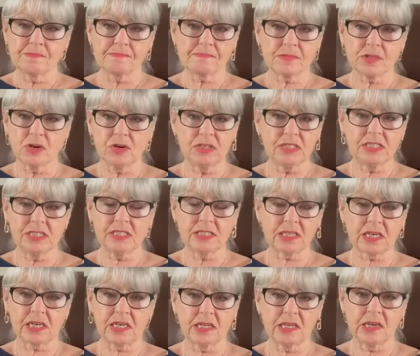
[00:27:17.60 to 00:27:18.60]
No, it didn't
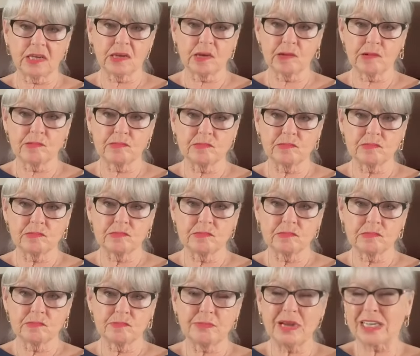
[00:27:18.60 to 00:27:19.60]
take a year.
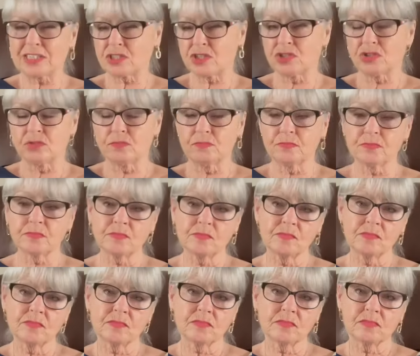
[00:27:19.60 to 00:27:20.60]
Might have done.
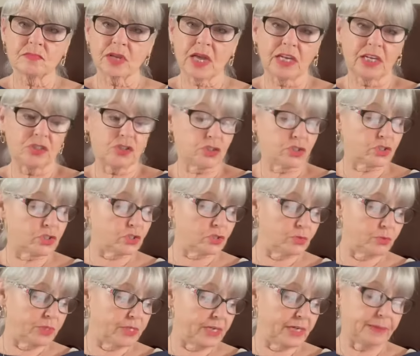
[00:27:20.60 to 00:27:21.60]
And I just
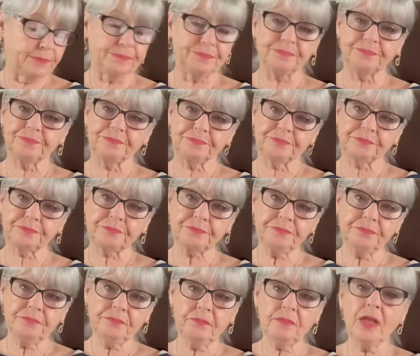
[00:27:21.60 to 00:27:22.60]
stuck with it.
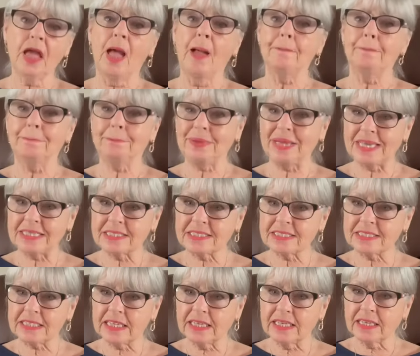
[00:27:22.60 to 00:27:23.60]

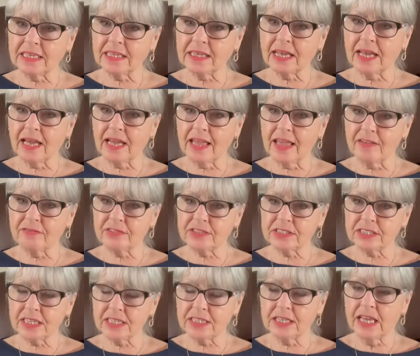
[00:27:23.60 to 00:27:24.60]
Best thing I ever
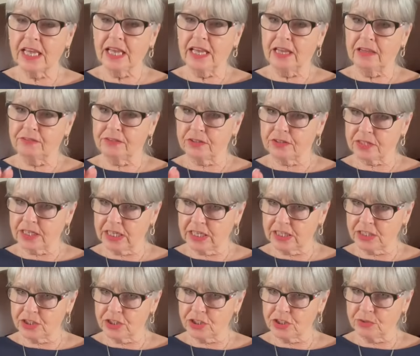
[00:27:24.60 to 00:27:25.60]
did. If you're
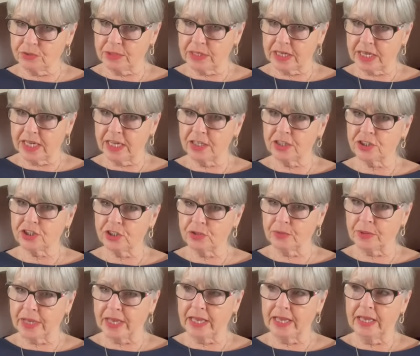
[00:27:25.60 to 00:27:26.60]
thinking of doing it, do
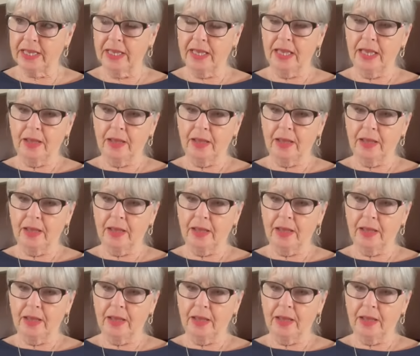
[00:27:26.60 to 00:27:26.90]
it.